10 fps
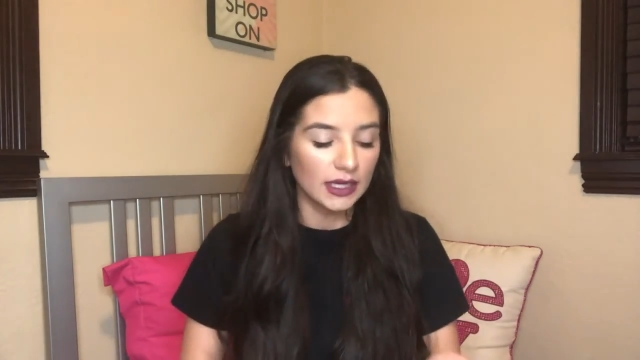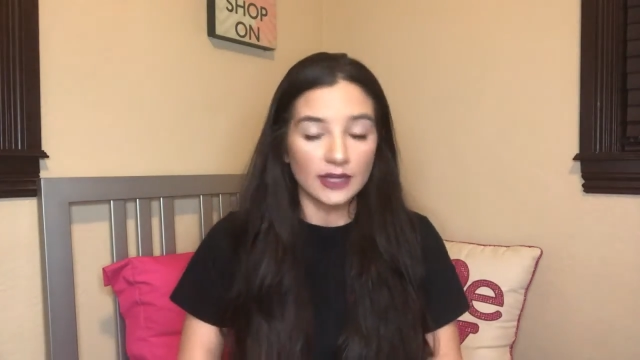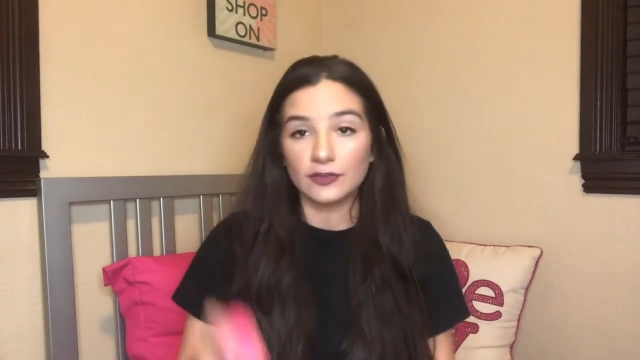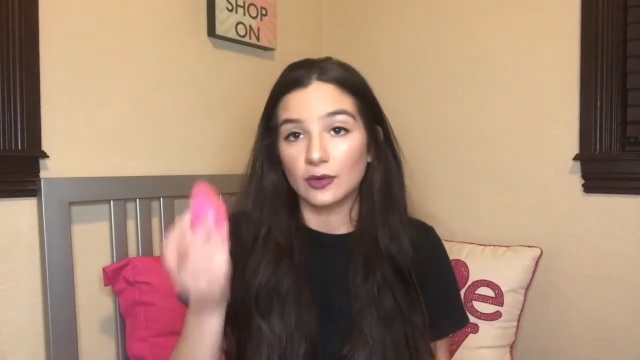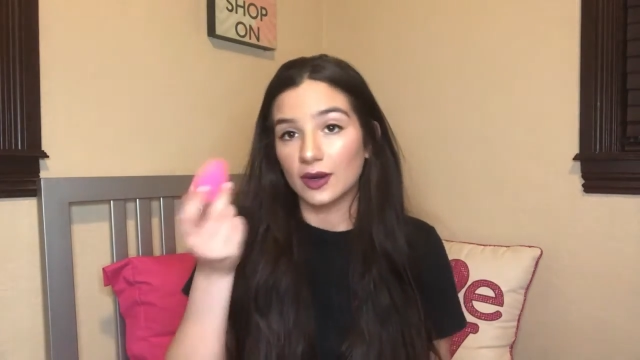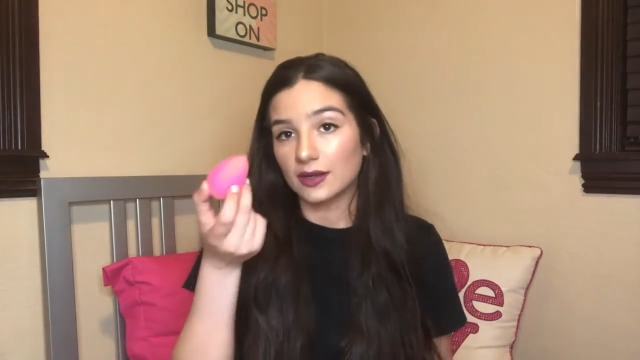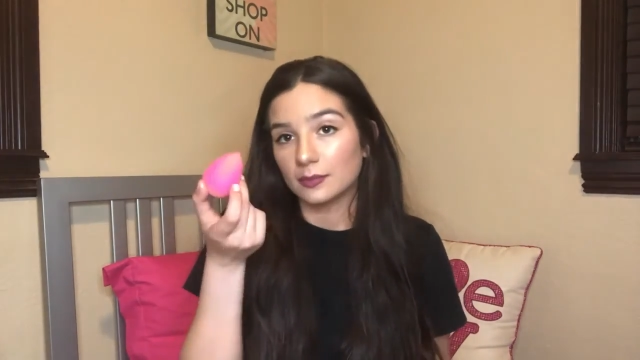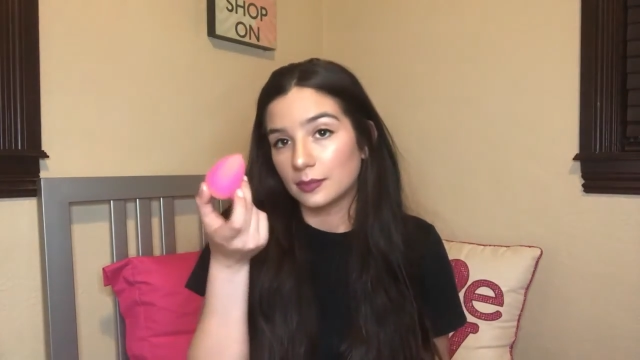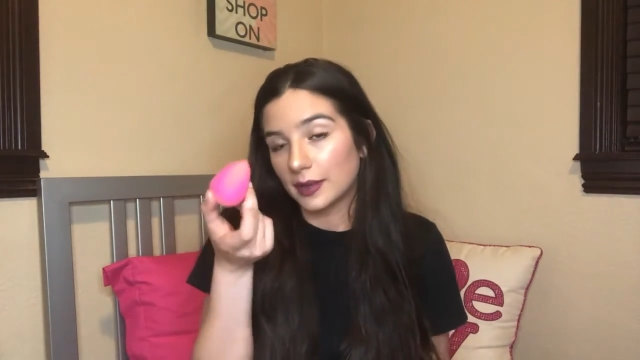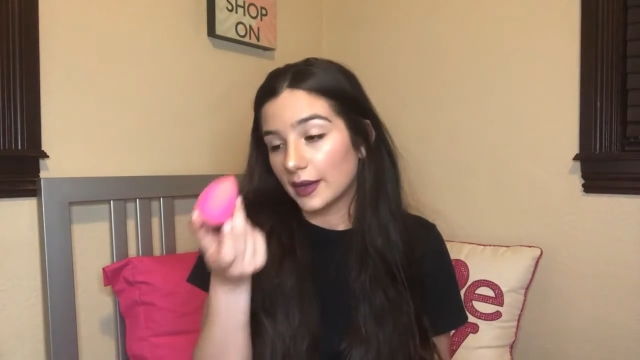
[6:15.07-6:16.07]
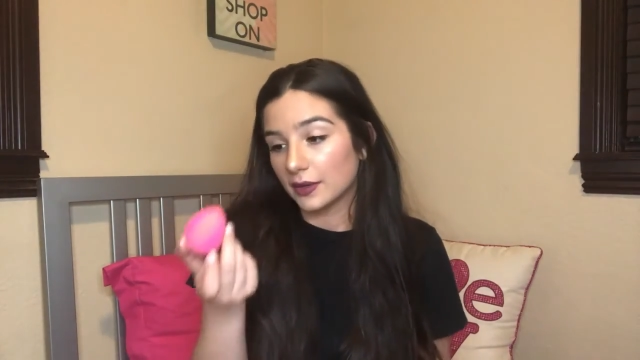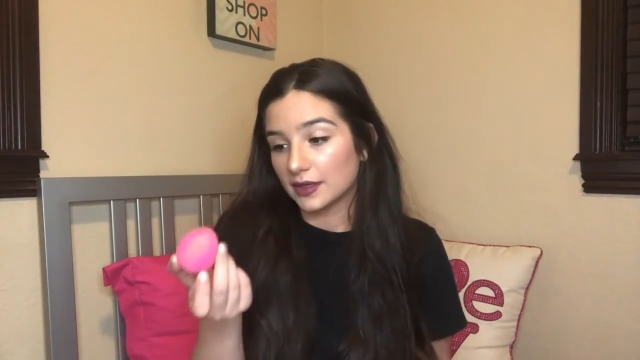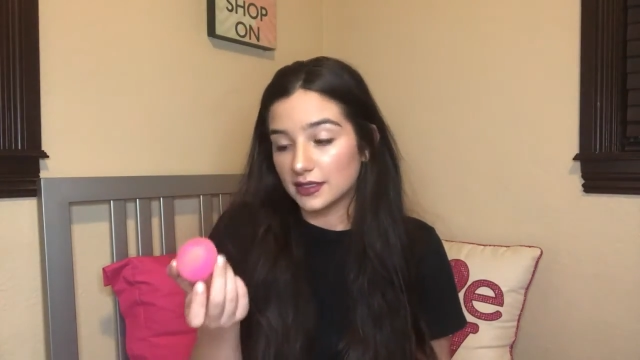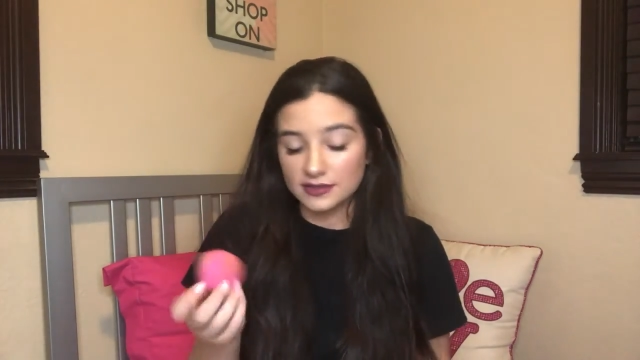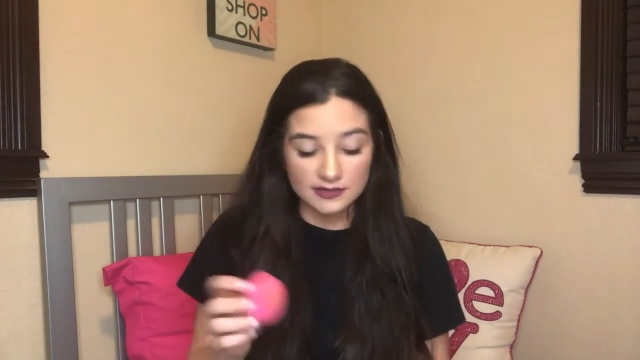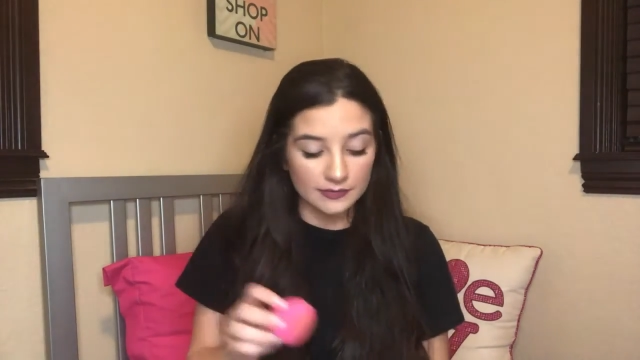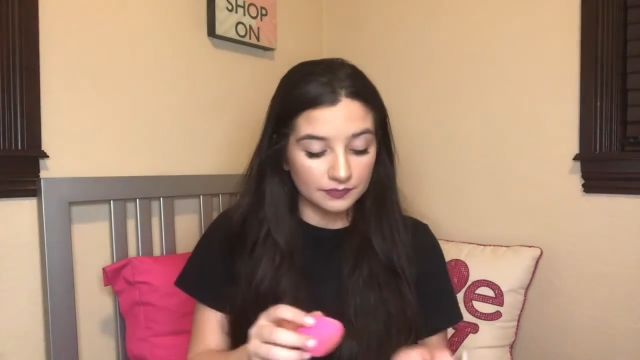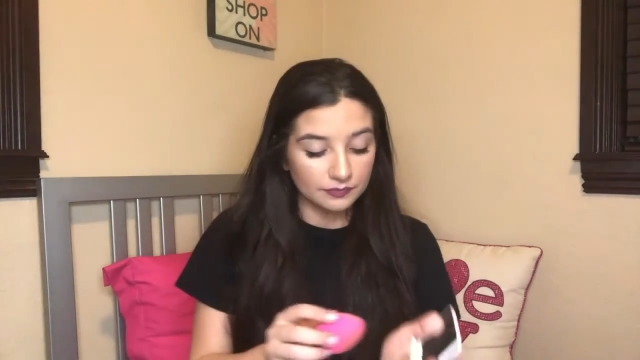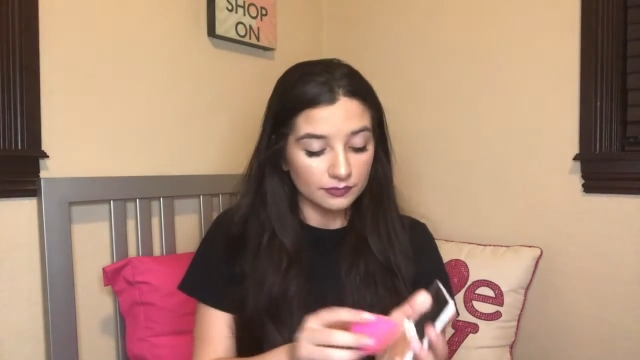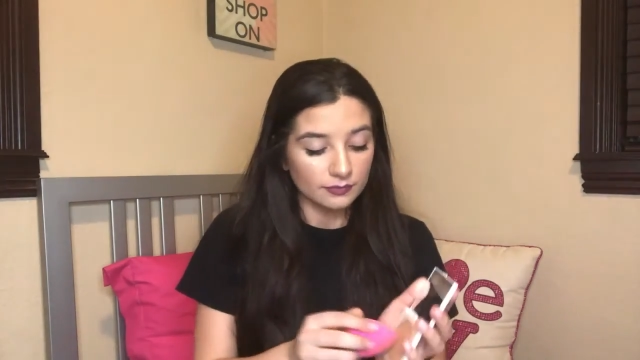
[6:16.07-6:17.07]
if you don't want to buy one of these.
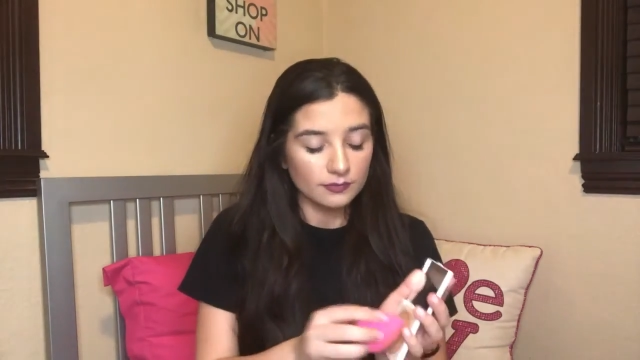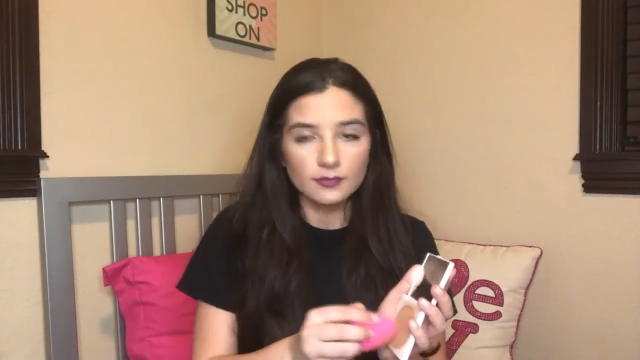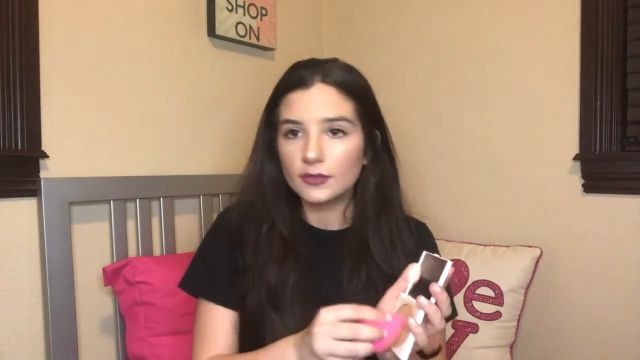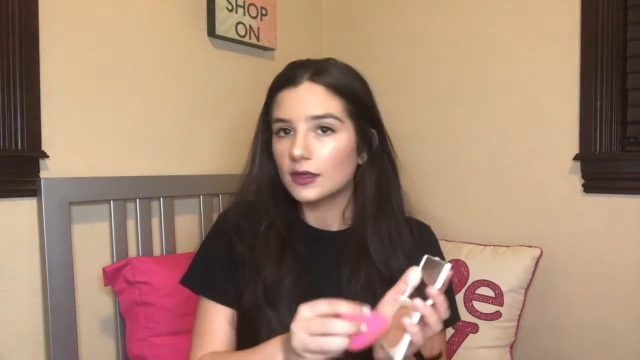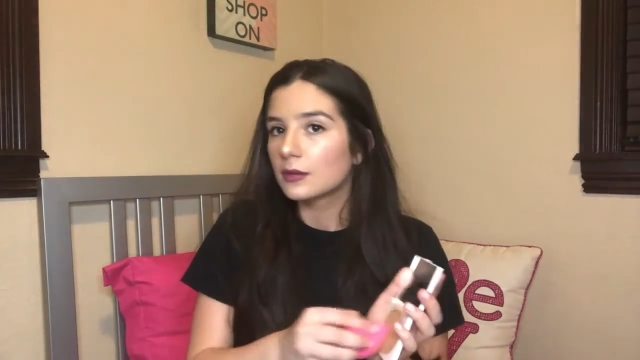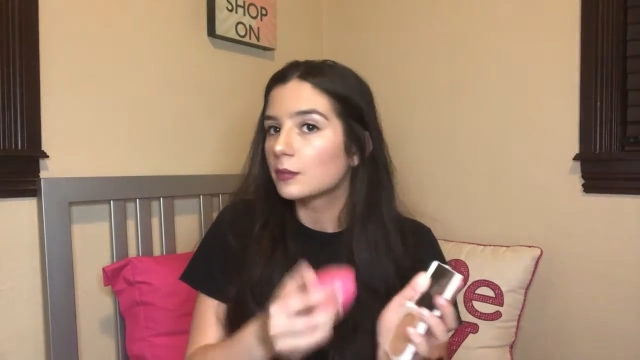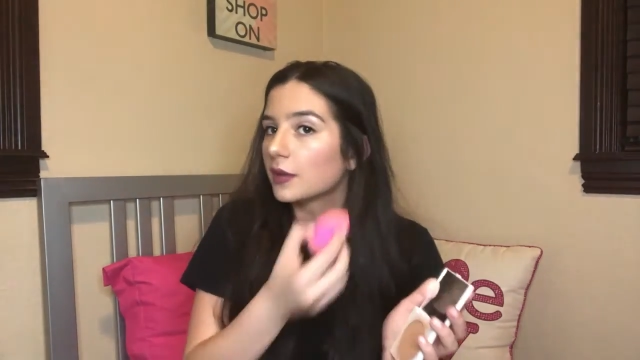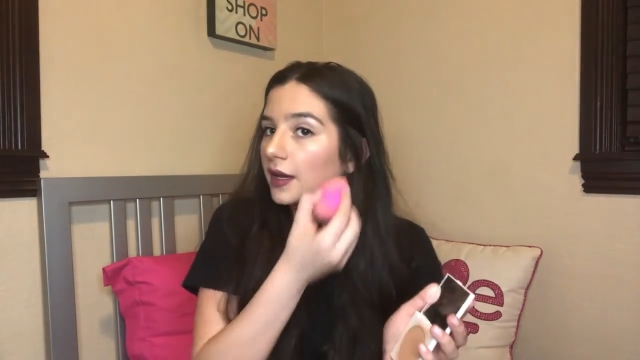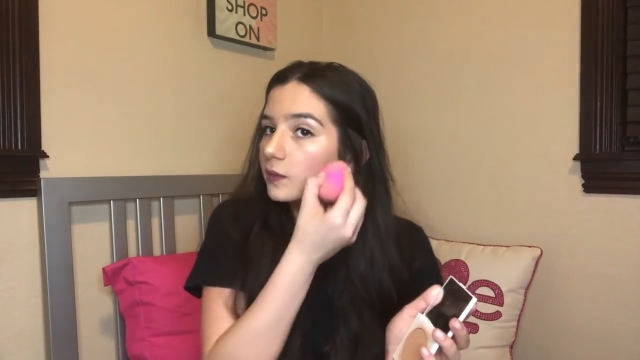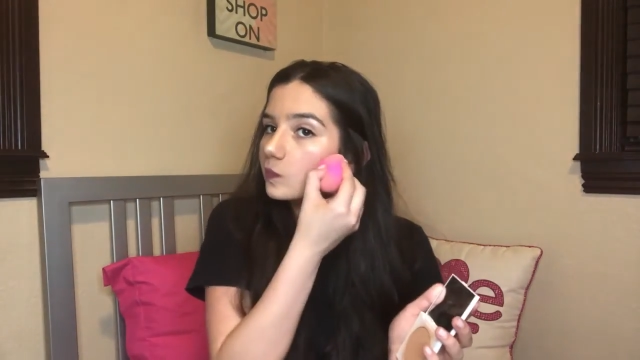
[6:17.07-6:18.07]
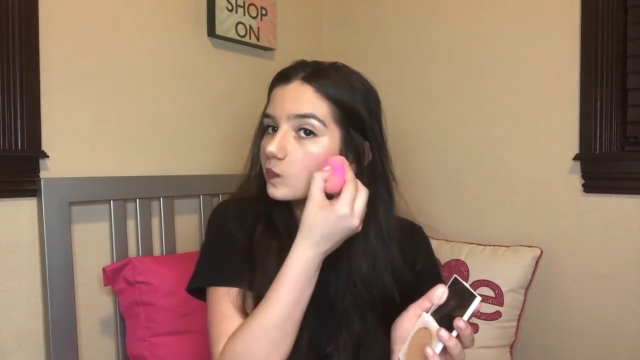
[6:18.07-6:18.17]
But